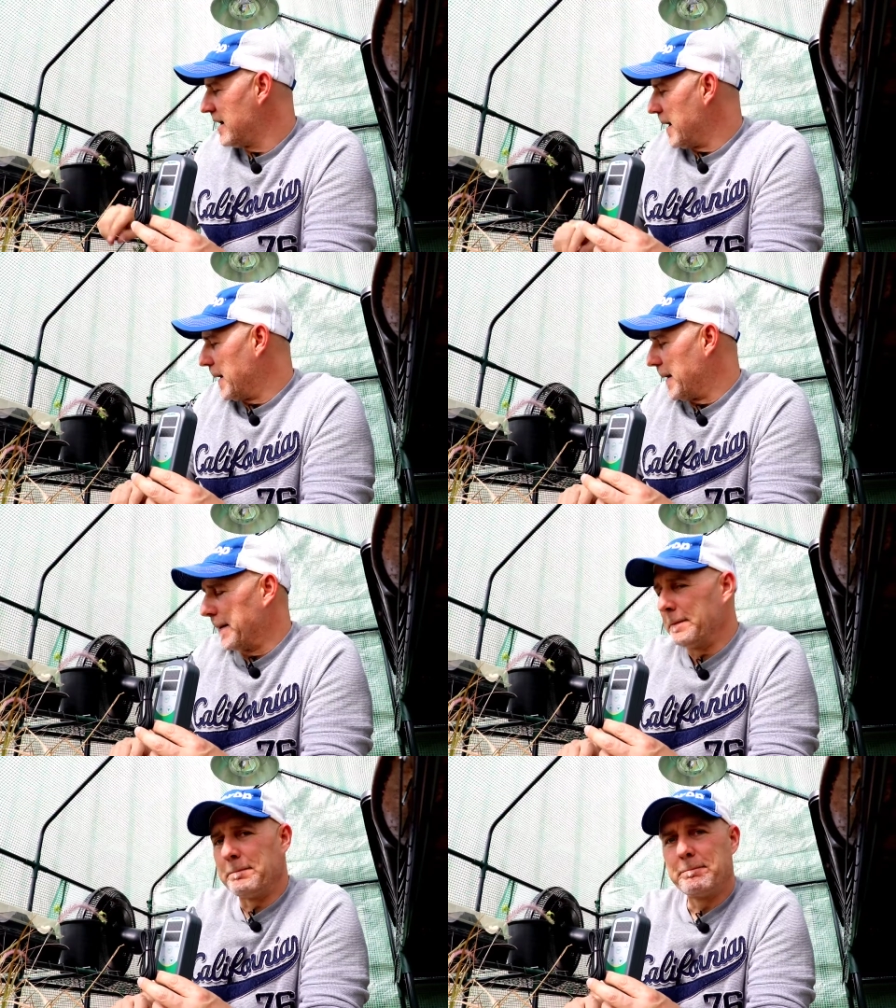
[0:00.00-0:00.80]

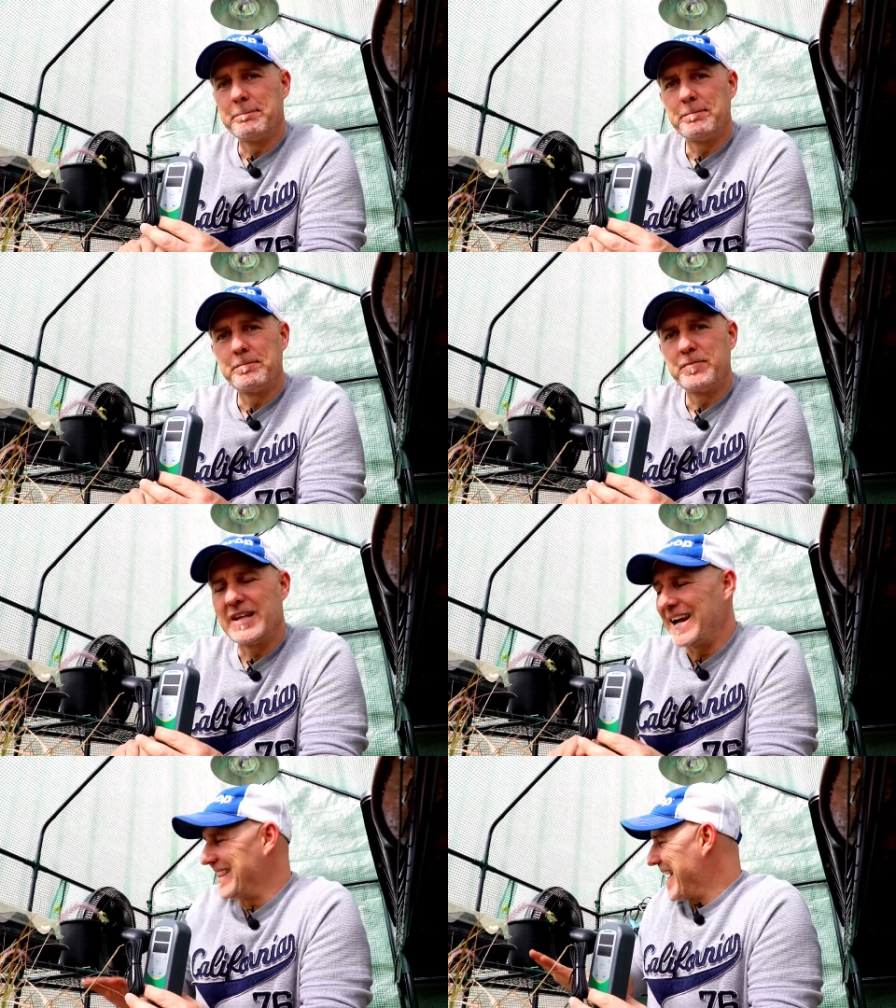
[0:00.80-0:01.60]
um,
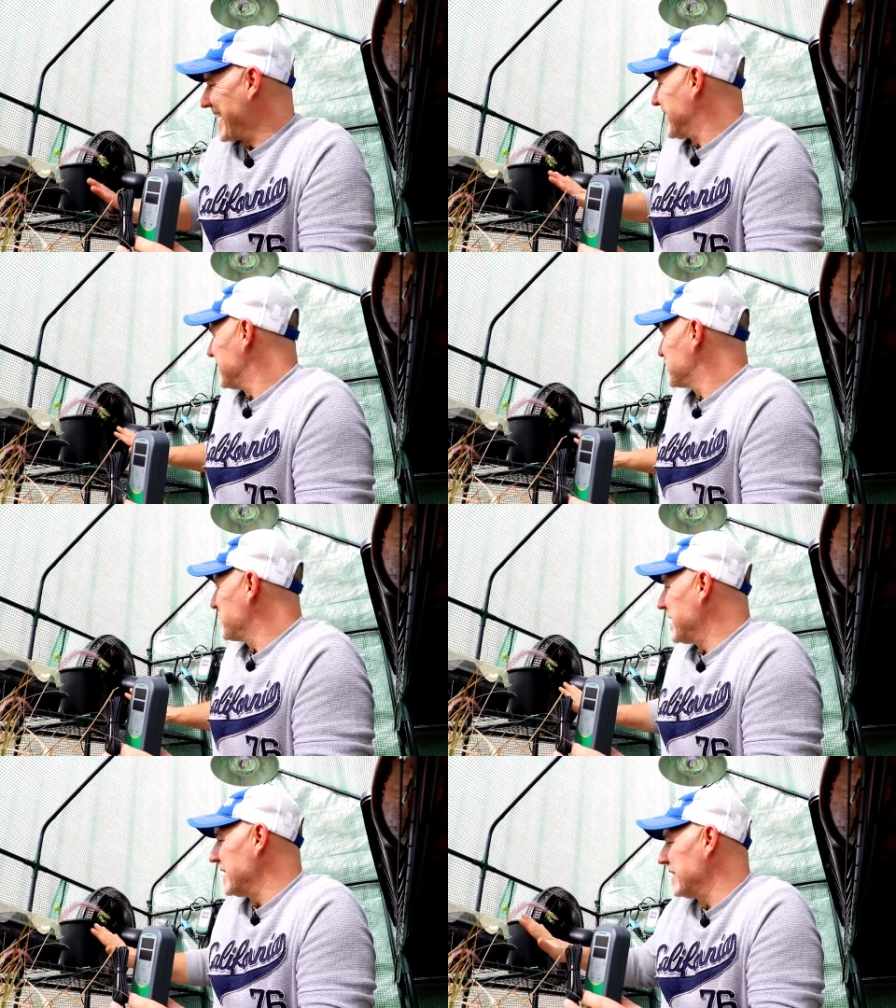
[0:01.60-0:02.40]
and that gives
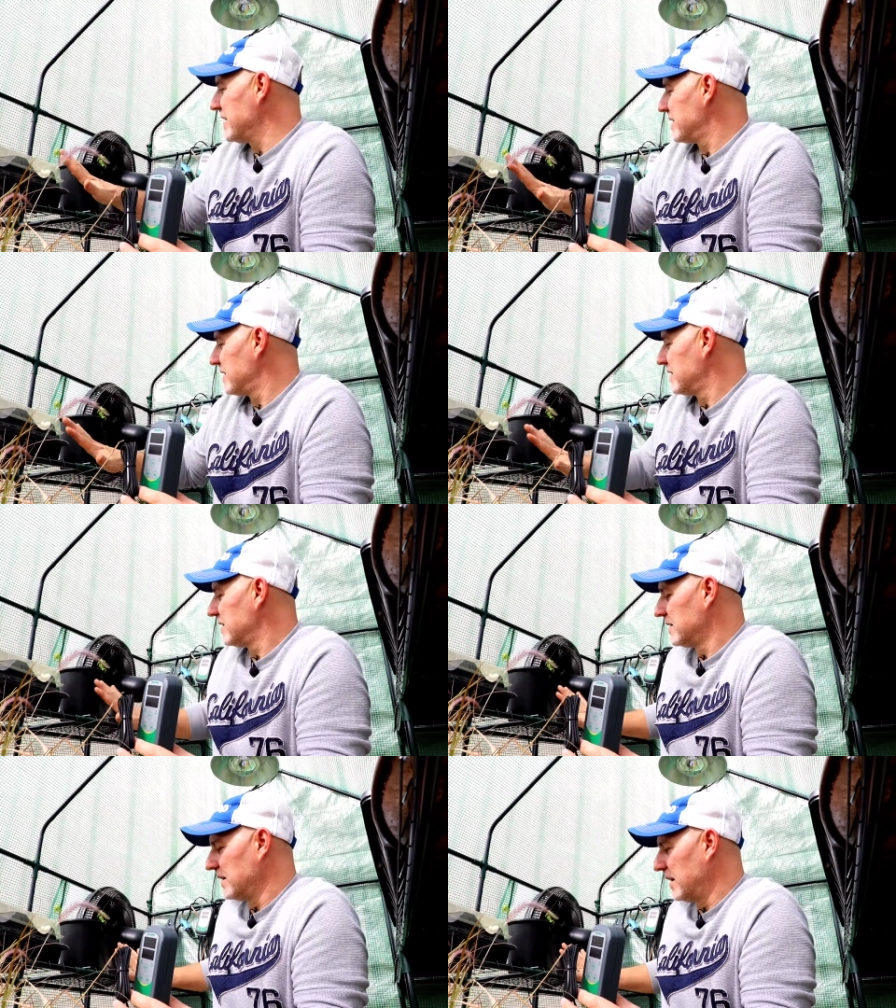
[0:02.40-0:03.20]
me
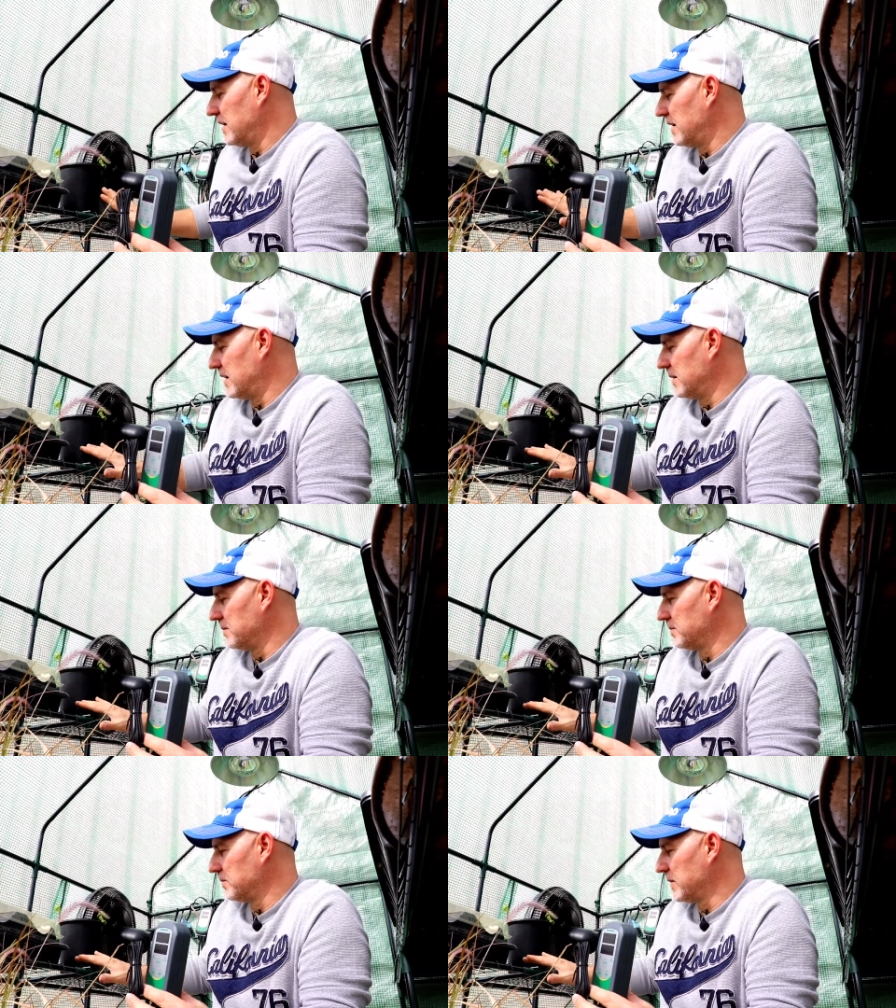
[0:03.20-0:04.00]

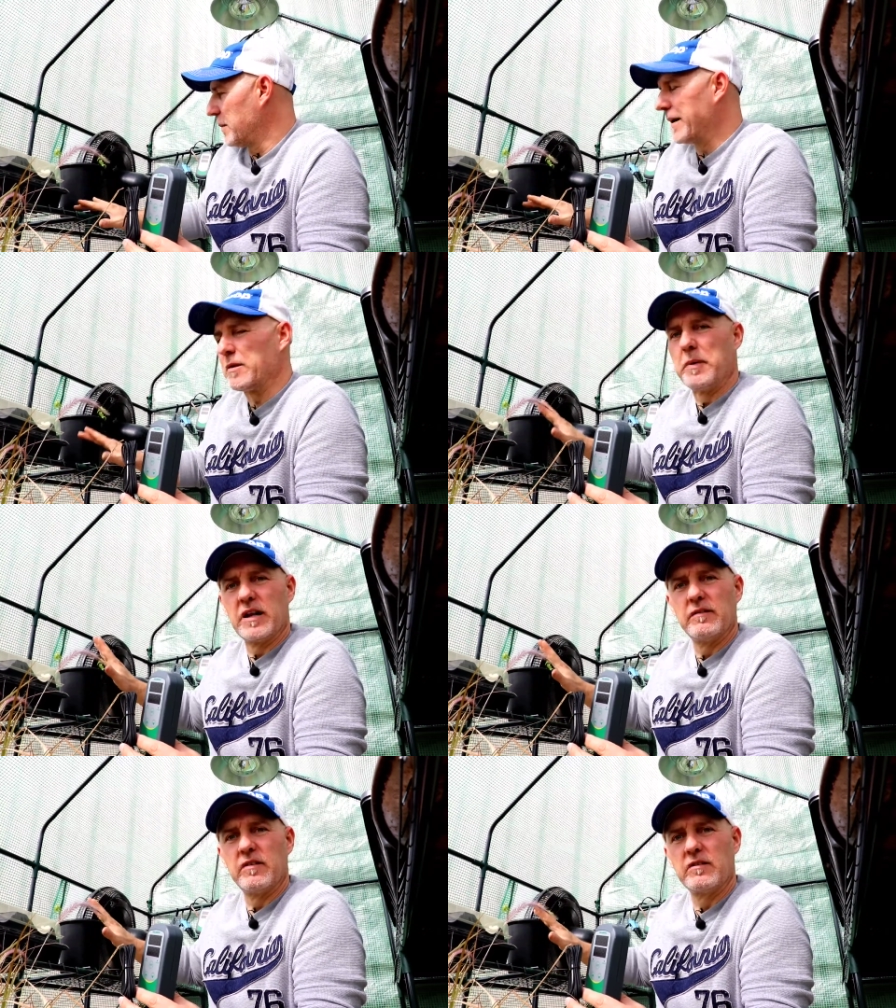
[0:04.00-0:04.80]
um, about the
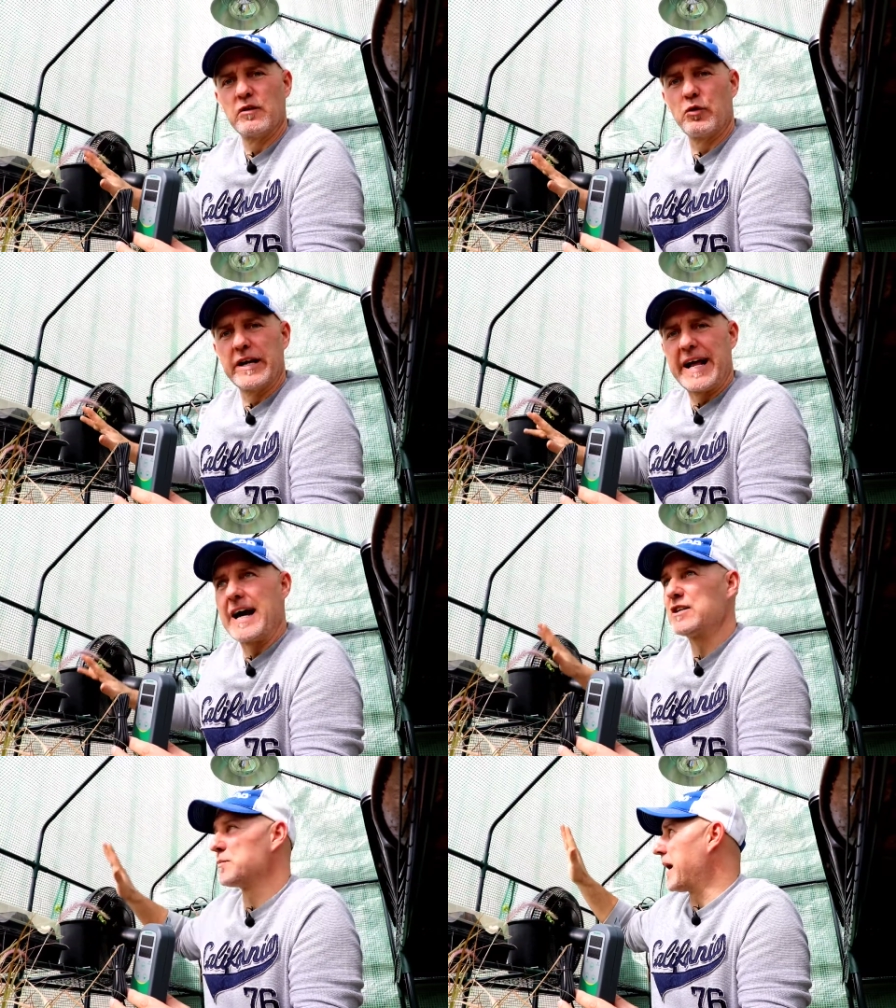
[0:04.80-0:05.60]
middle of the
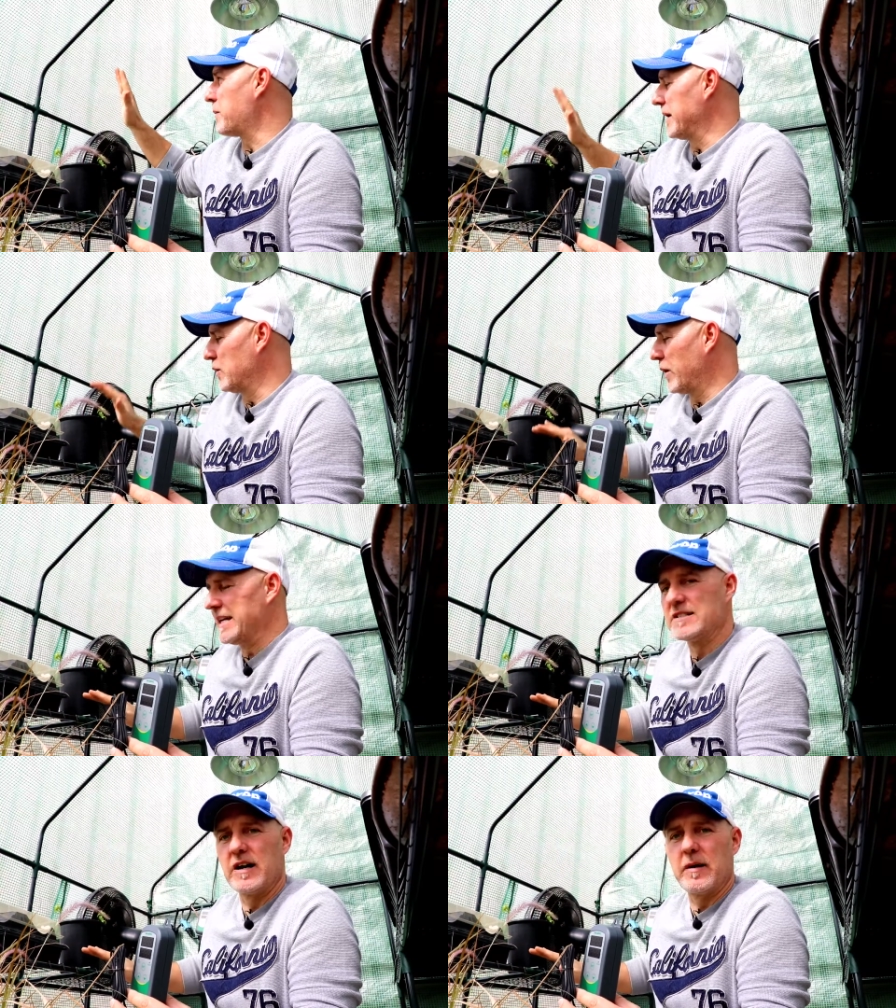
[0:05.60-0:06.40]
greenhouse, about
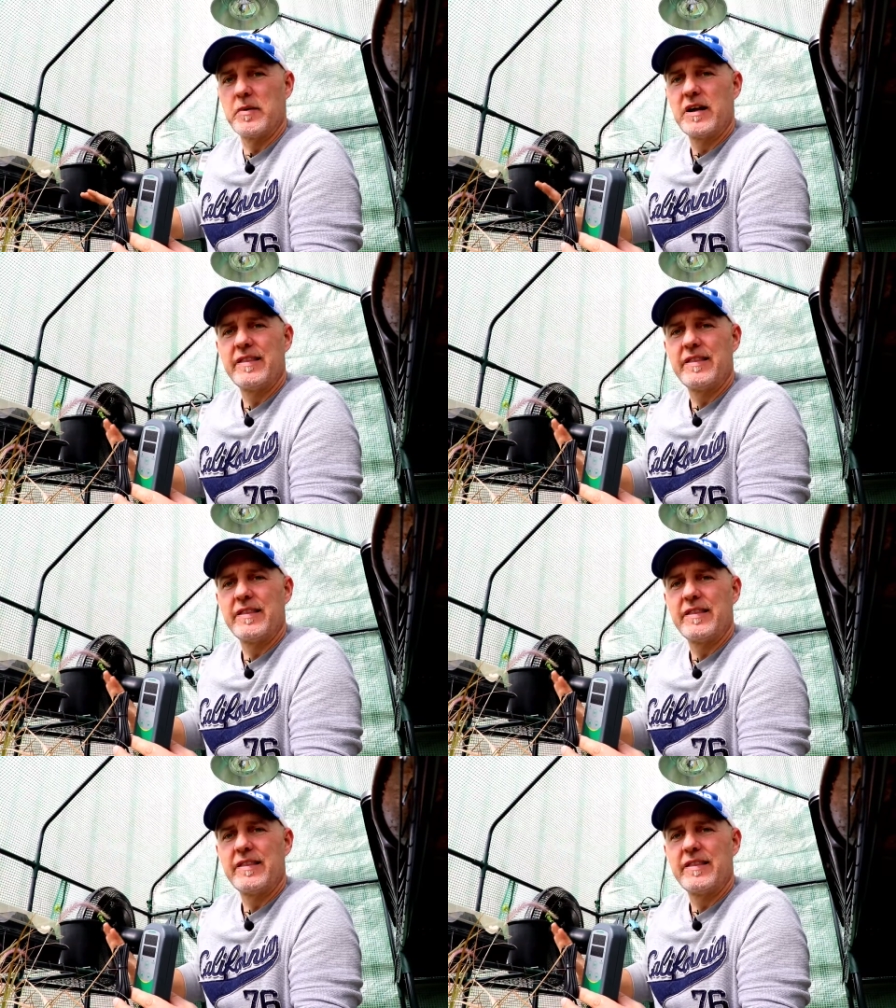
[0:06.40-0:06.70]
midways up.